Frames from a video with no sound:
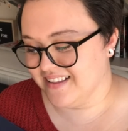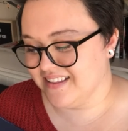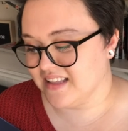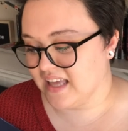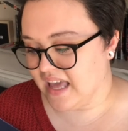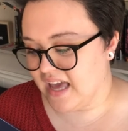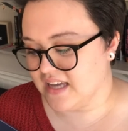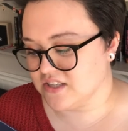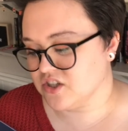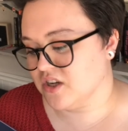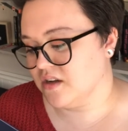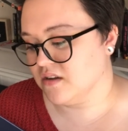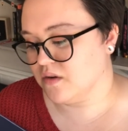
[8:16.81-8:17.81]
the
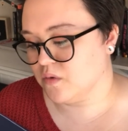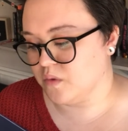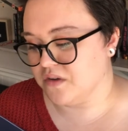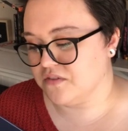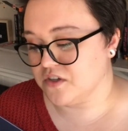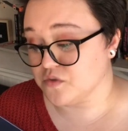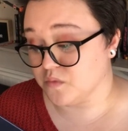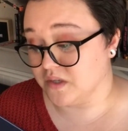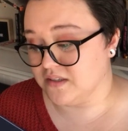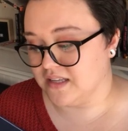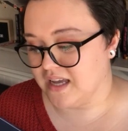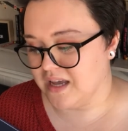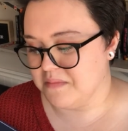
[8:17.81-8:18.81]
catch, Guinevere's
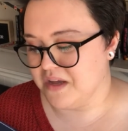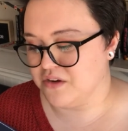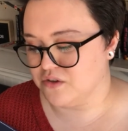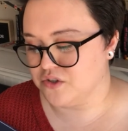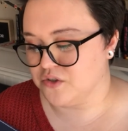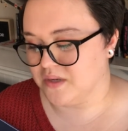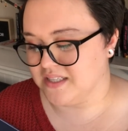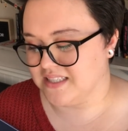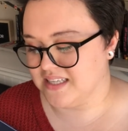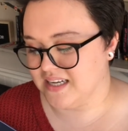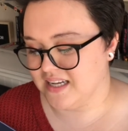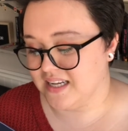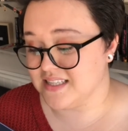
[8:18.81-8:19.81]
real name and her true
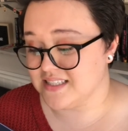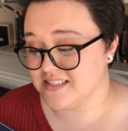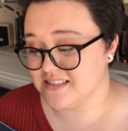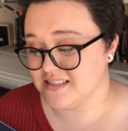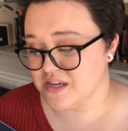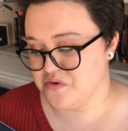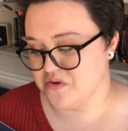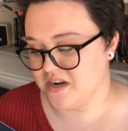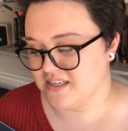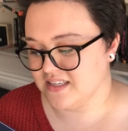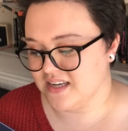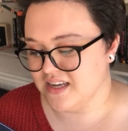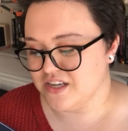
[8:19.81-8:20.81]
identity is a secret.